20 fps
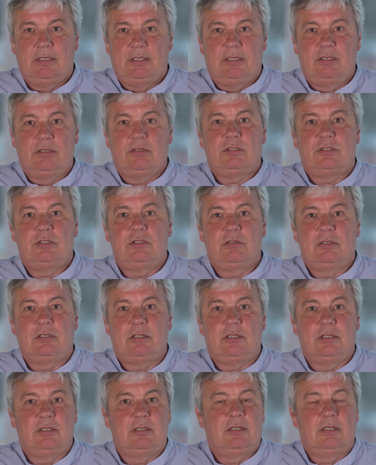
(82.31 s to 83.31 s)
No student
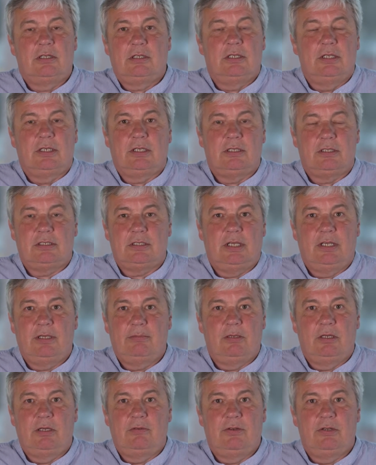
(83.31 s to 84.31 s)
can kick a
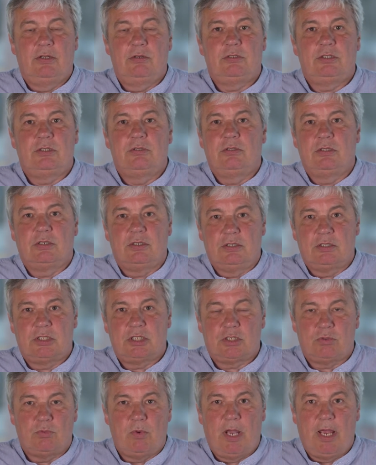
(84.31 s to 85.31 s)
table over. No student can
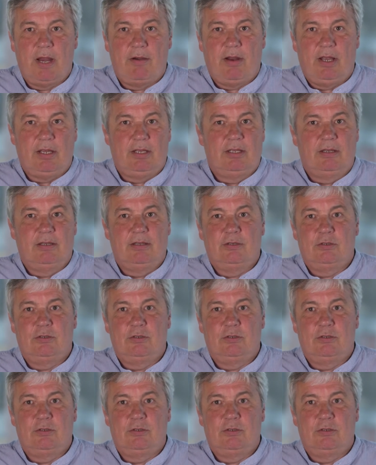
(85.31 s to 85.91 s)
swear at you.